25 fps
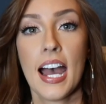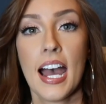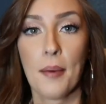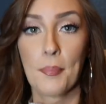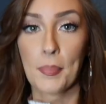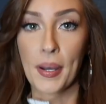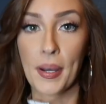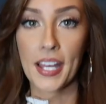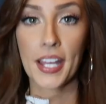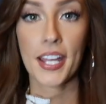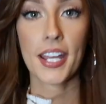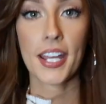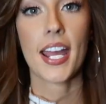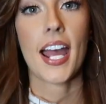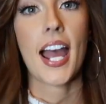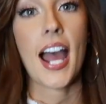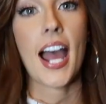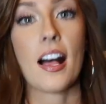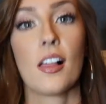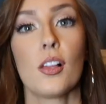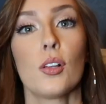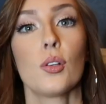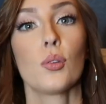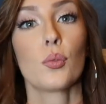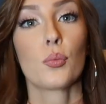But
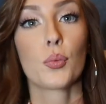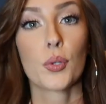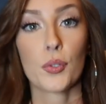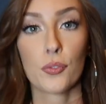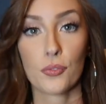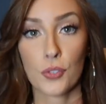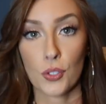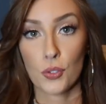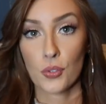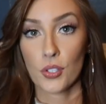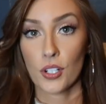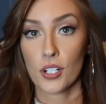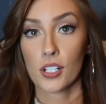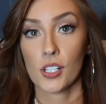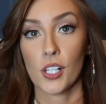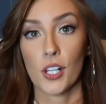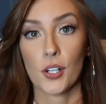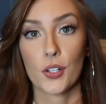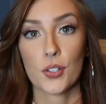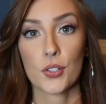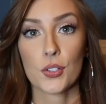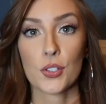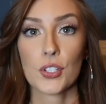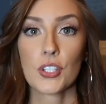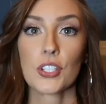I'll review their
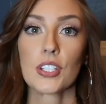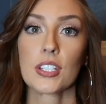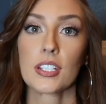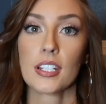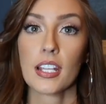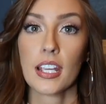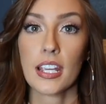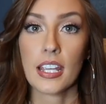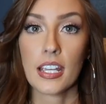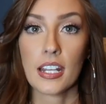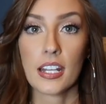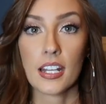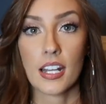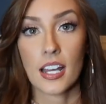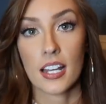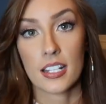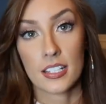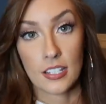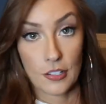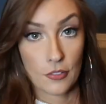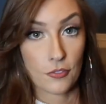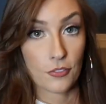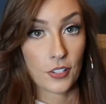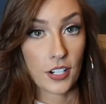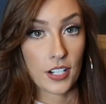clothes in a
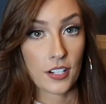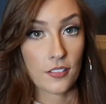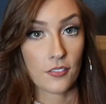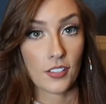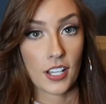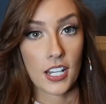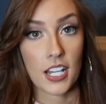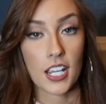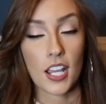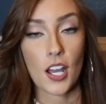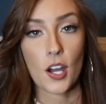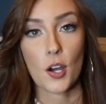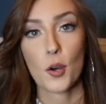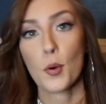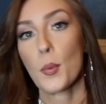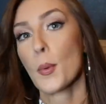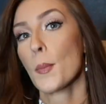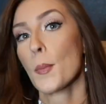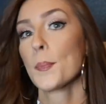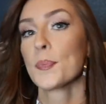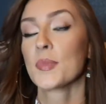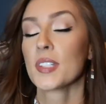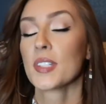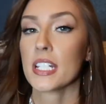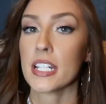different video.
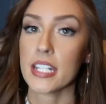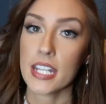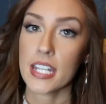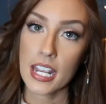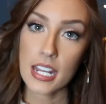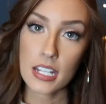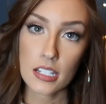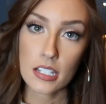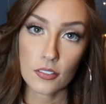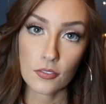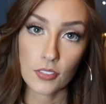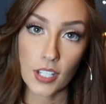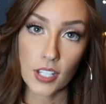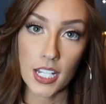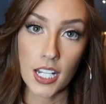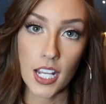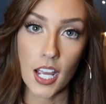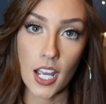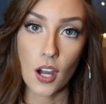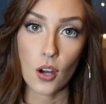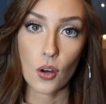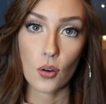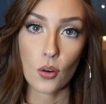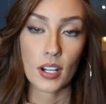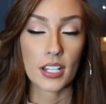Today's
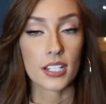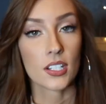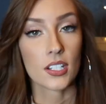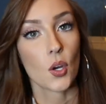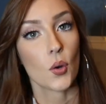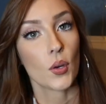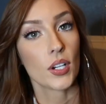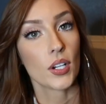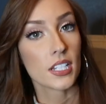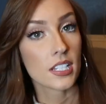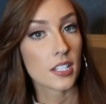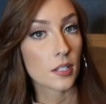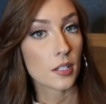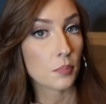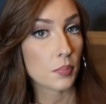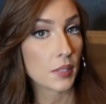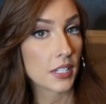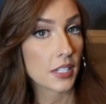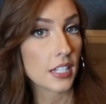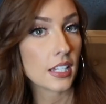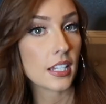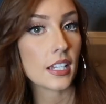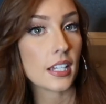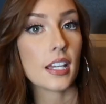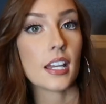video is going to
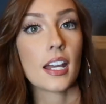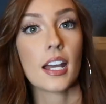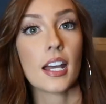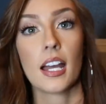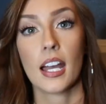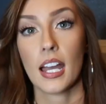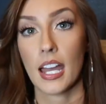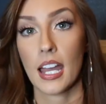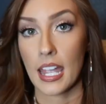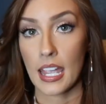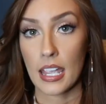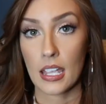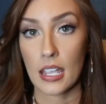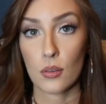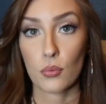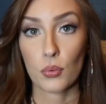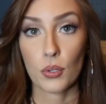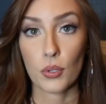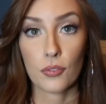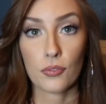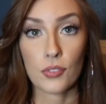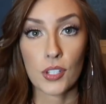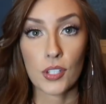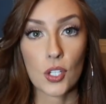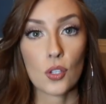be a
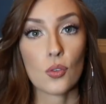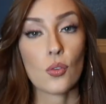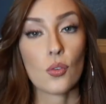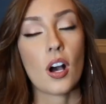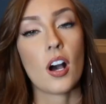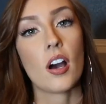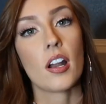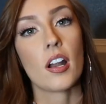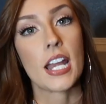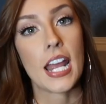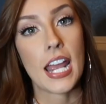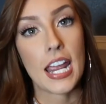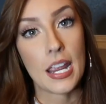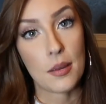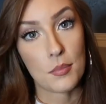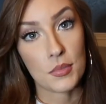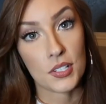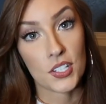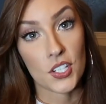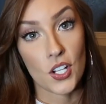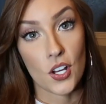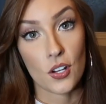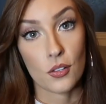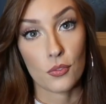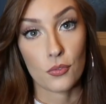review on
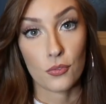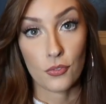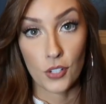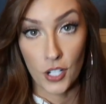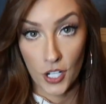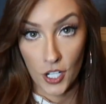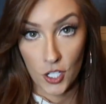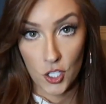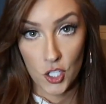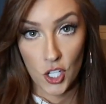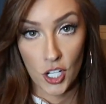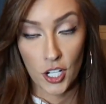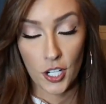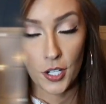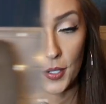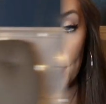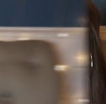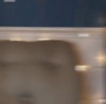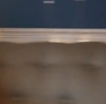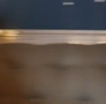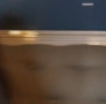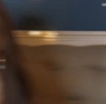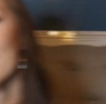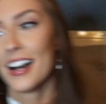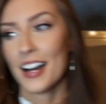Amazon furniture.
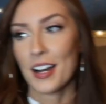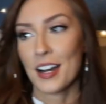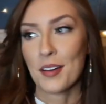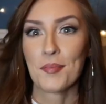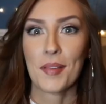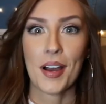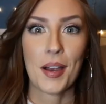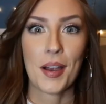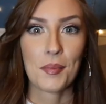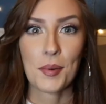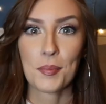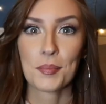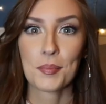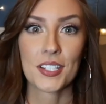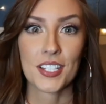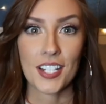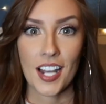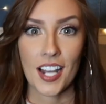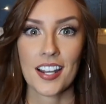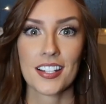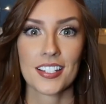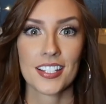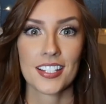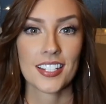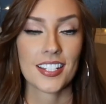I'm
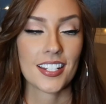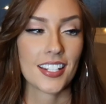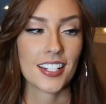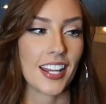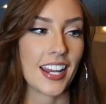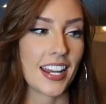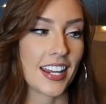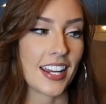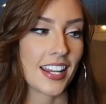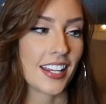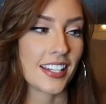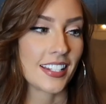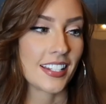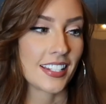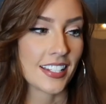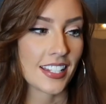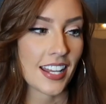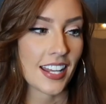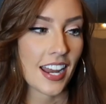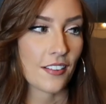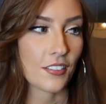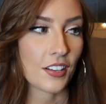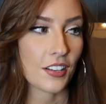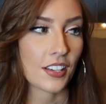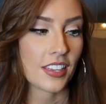obsessed, and
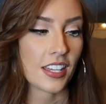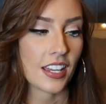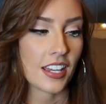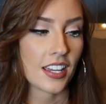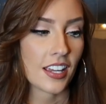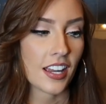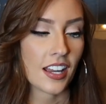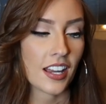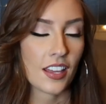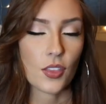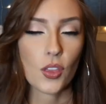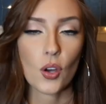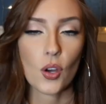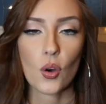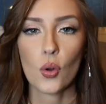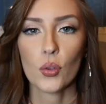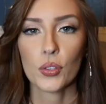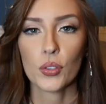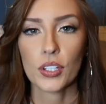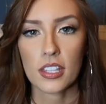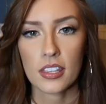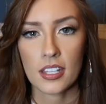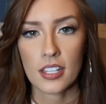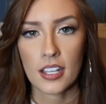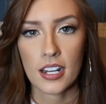everything. The
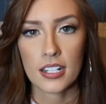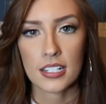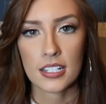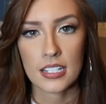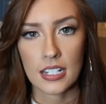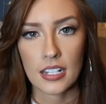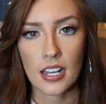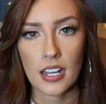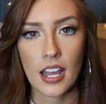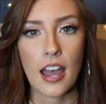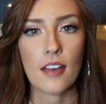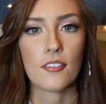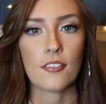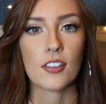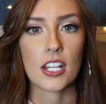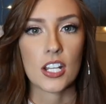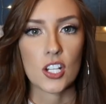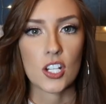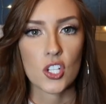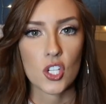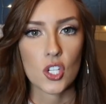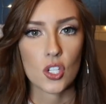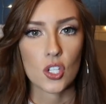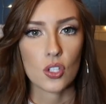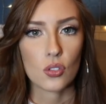only thing I did have an
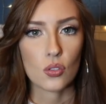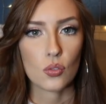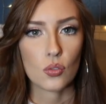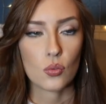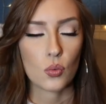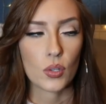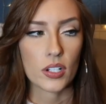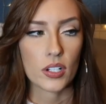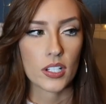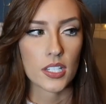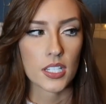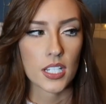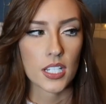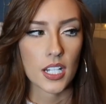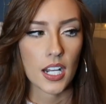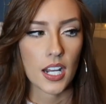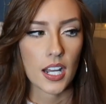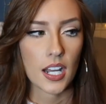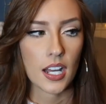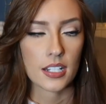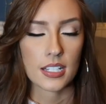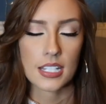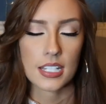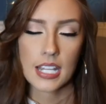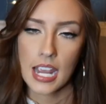issue was
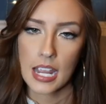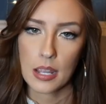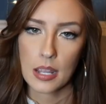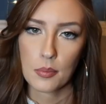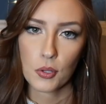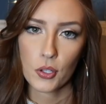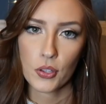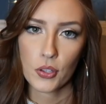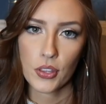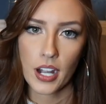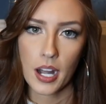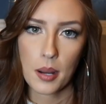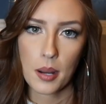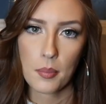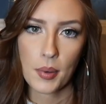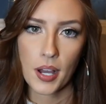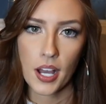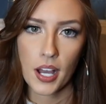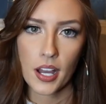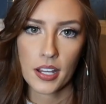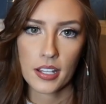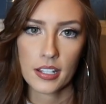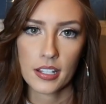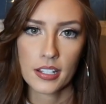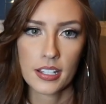a table that I
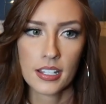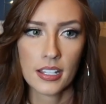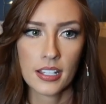bought,